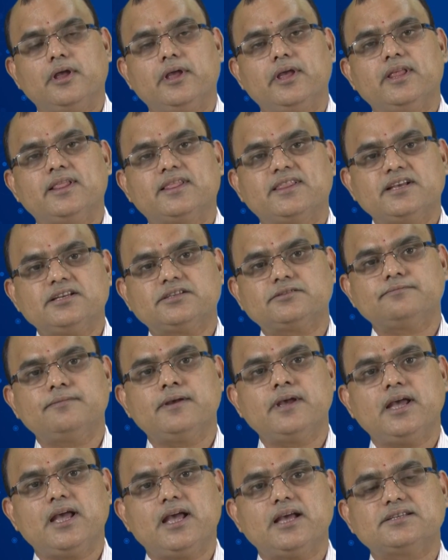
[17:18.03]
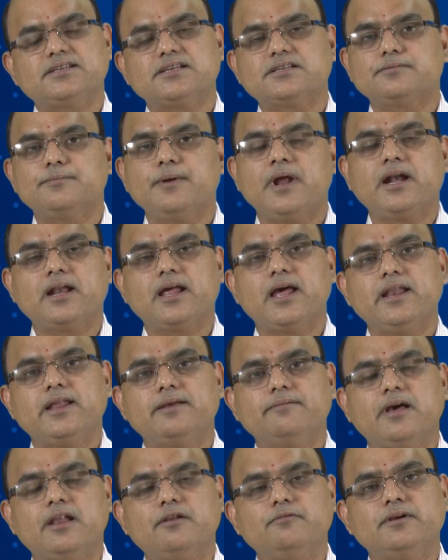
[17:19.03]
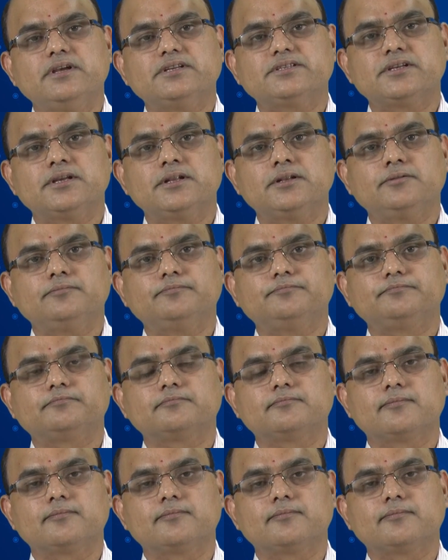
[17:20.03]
in this way assessment and evaluation